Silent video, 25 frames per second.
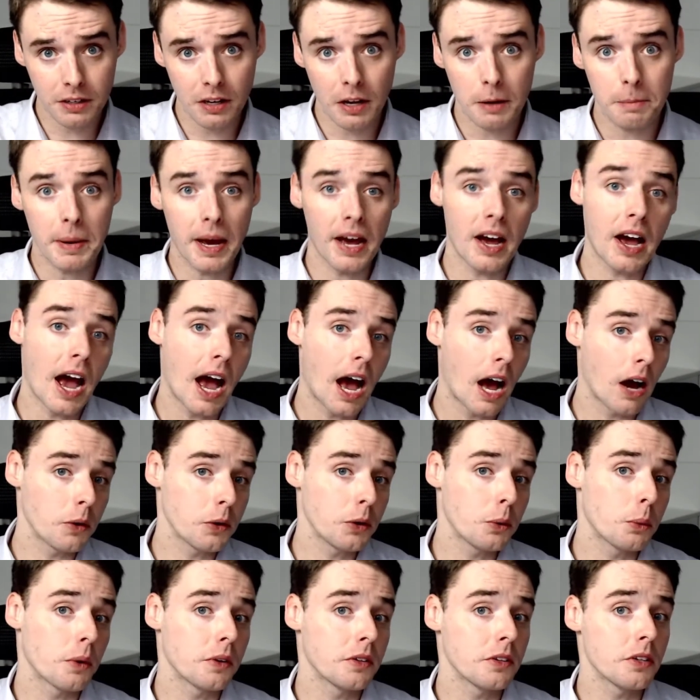about how you
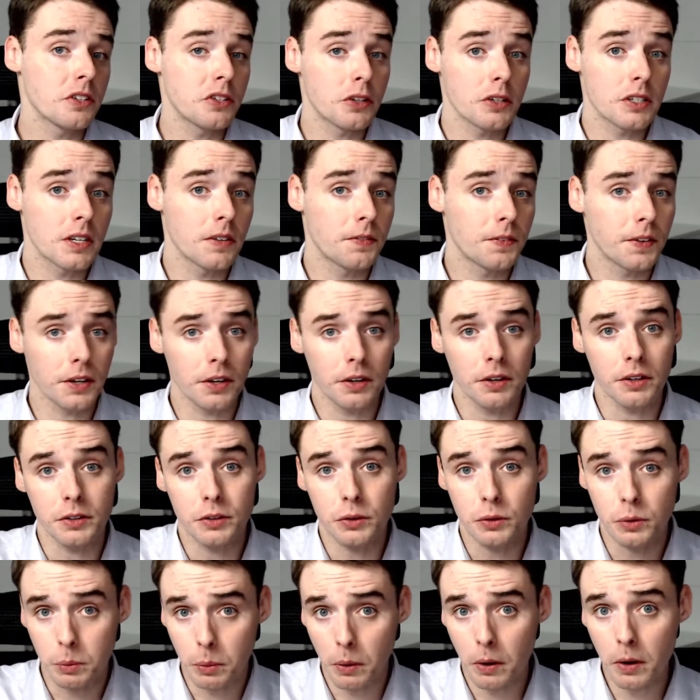want the certificate
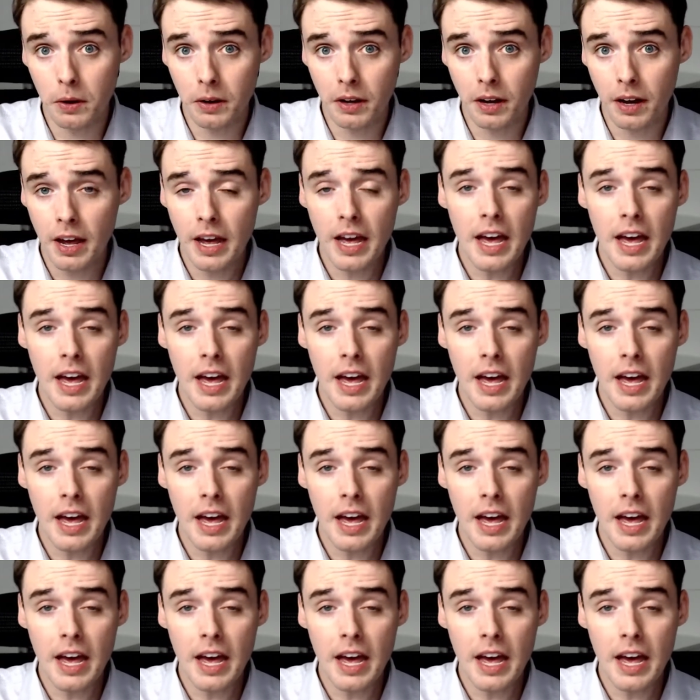to work,